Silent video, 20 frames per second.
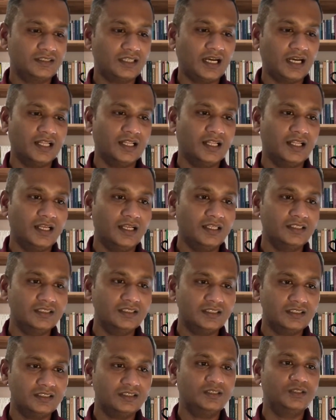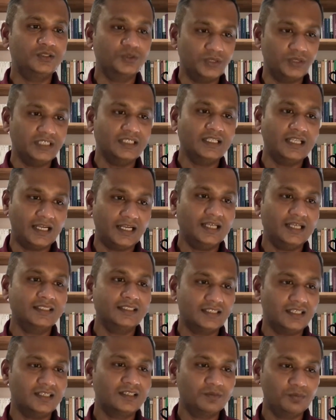rather than just doing that
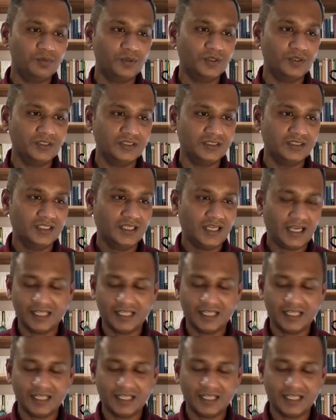Excel reports